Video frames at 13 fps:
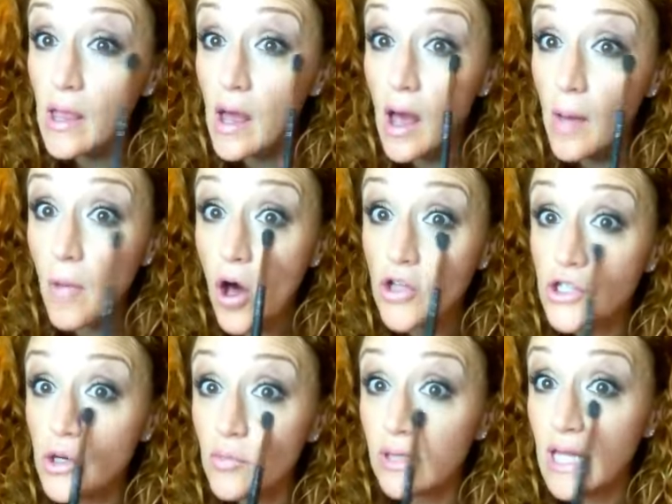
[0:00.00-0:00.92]

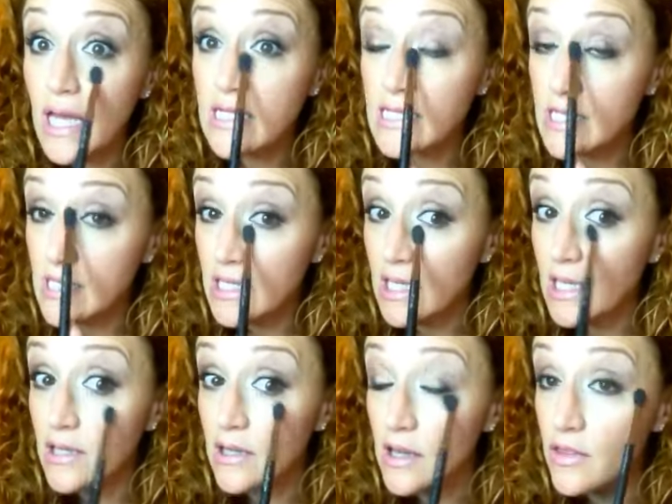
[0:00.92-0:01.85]
also blend
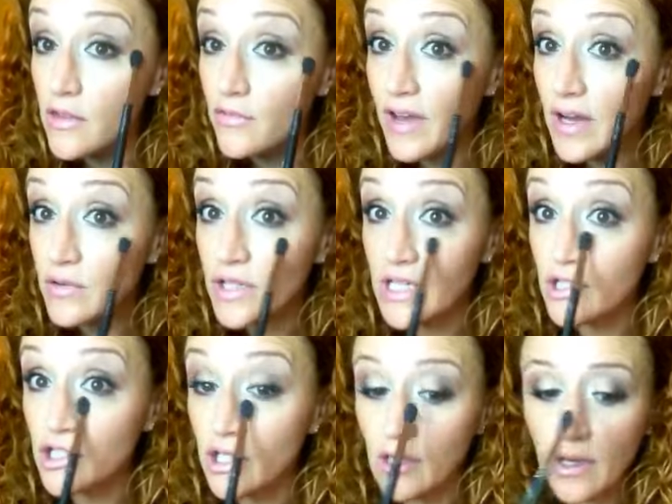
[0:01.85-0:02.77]
in the
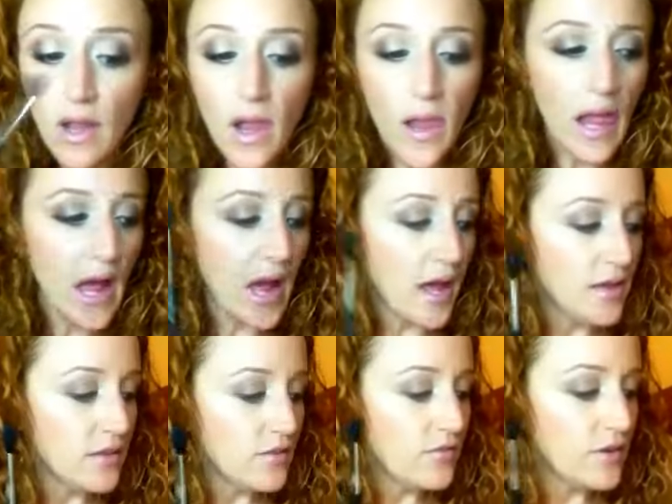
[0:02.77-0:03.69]
foundation
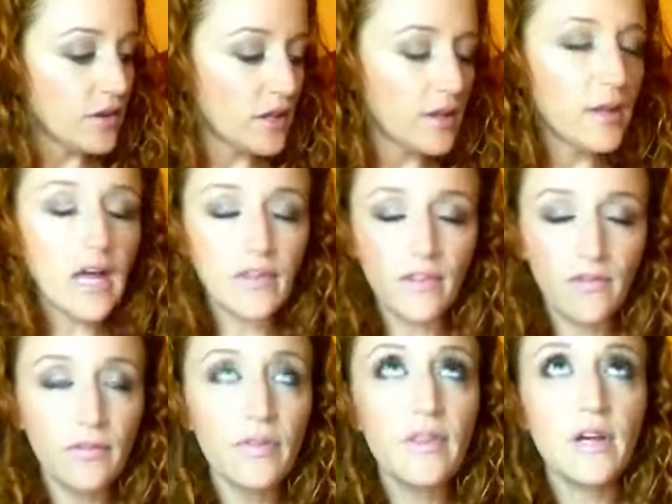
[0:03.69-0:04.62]
and
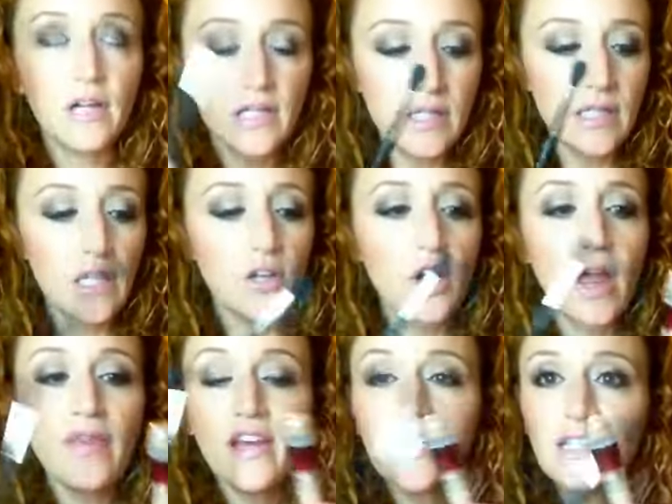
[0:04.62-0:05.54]
the concealer.
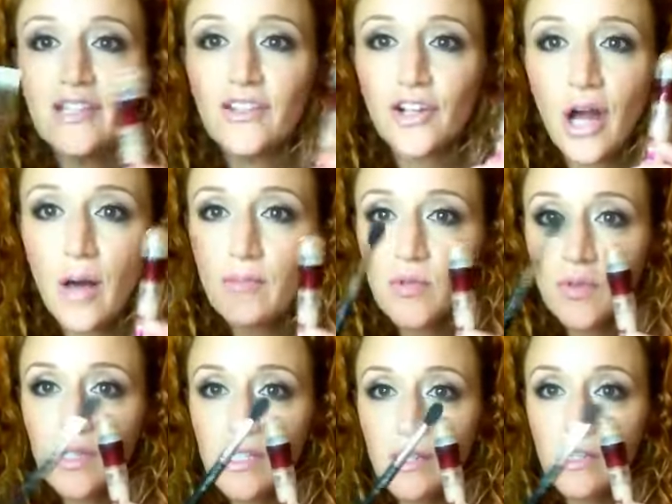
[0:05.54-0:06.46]
And the concealer comes
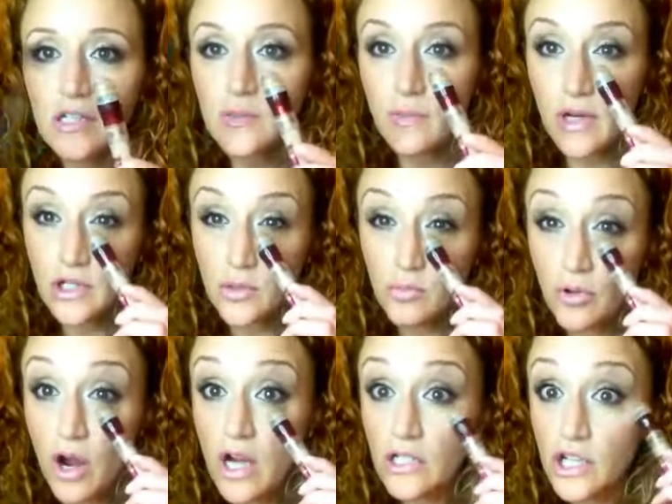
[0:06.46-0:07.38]
with this little sponge
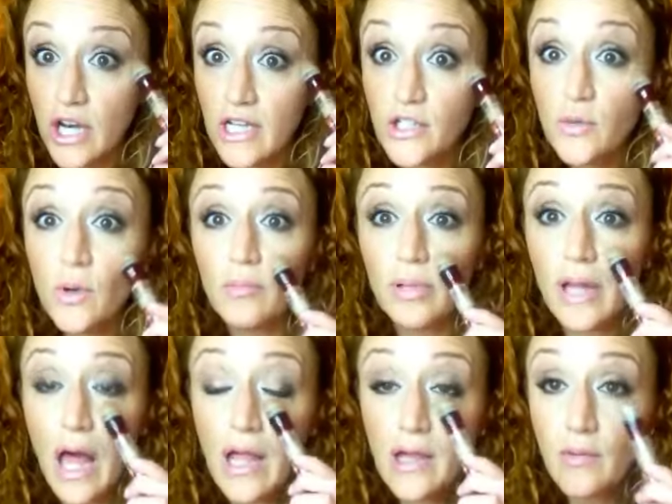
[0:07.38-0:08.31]
brush, and I do
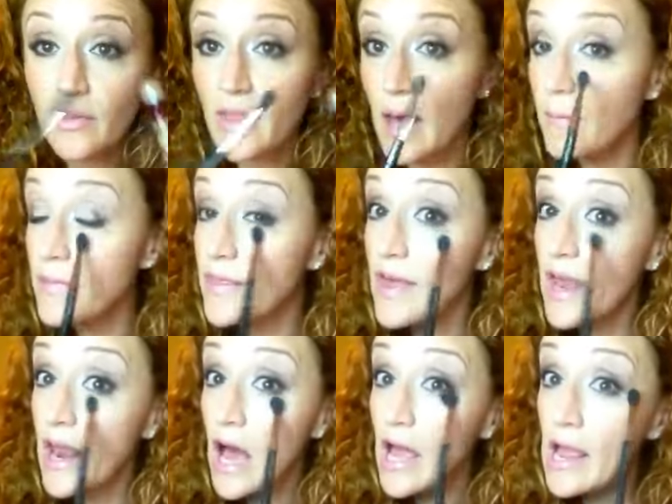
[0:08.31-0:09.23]
apply it with that. But
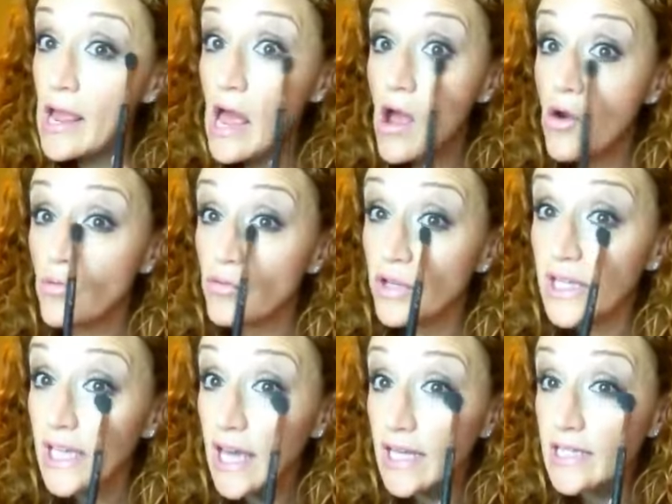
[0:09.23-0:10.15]
then I
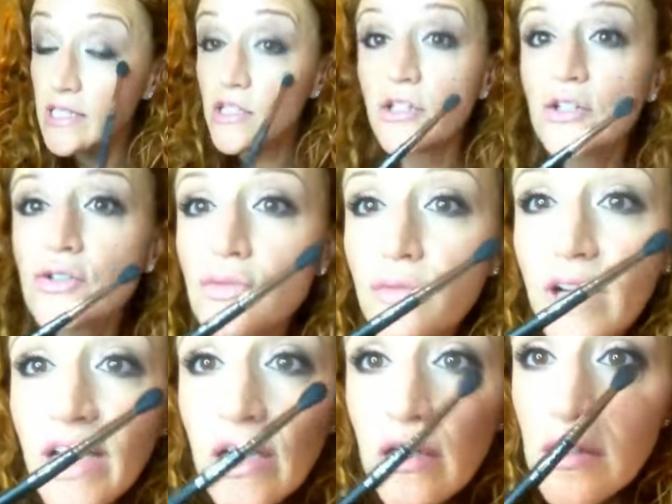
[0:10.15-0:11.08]
really get into those
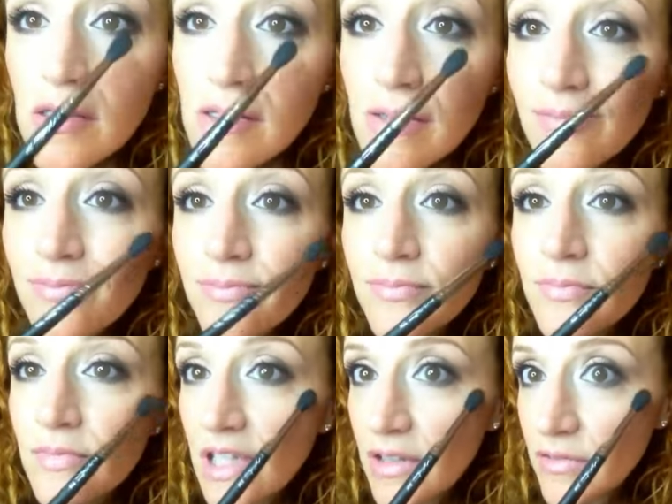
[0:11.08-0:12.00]
wrinkles,
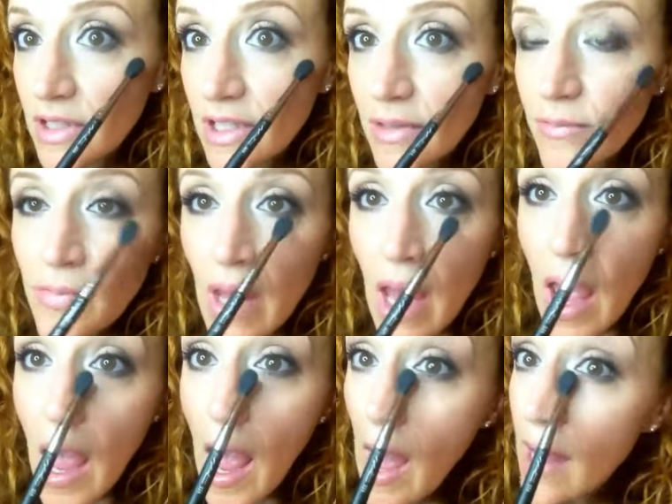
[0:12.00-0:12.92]
lovely,
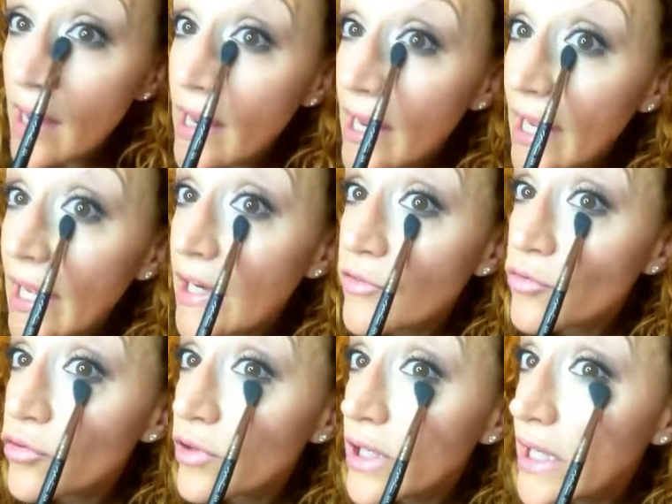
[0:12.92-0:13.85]
and it
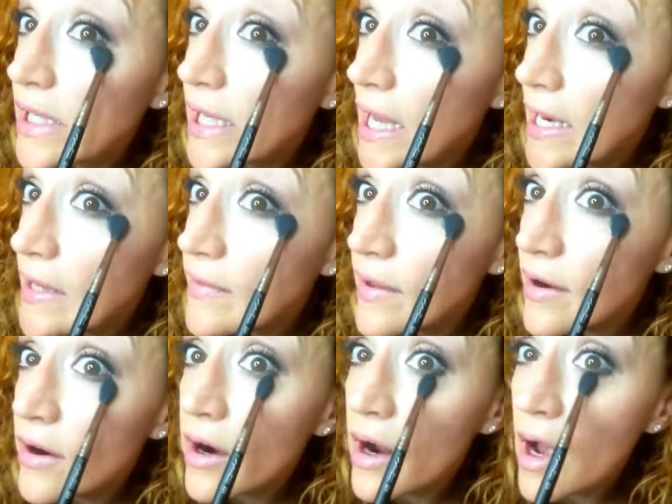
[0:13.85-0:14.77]
can really get in
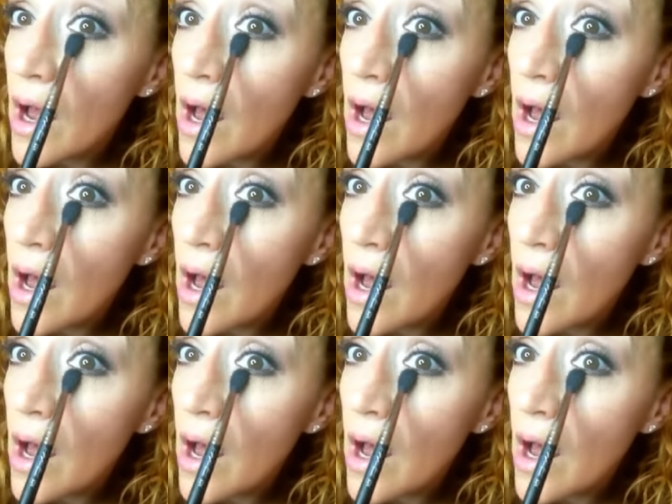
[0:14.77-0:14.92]
there.